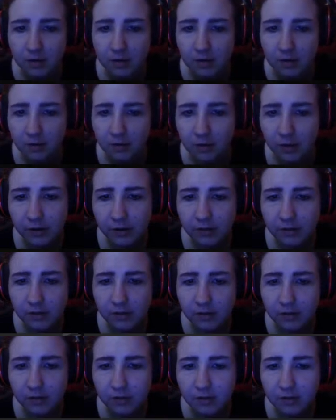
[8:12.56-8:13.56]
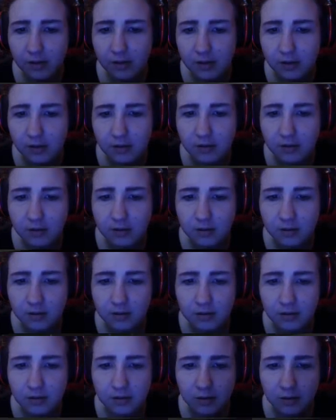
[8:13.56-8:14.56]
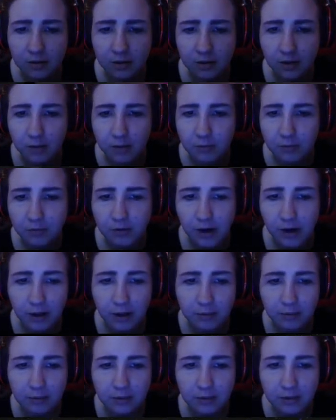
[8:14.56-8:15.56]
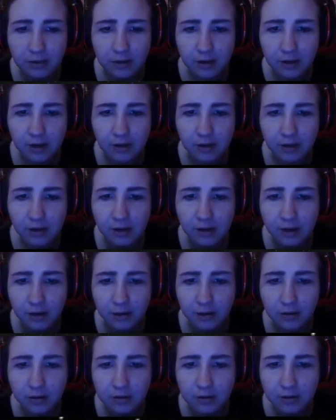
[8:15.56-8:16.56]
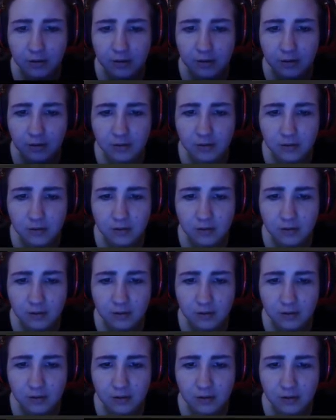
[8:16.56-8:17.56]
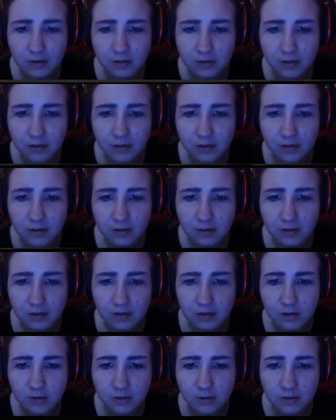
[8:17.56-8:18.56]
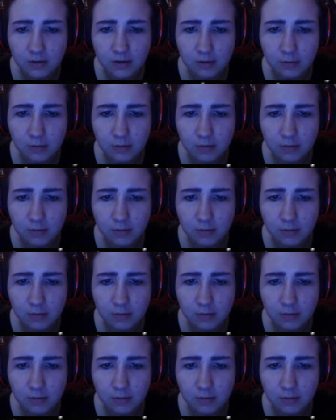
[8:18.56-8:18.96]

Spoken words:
So as you can see, I'm trapped. I can't get out. Can I shoot them?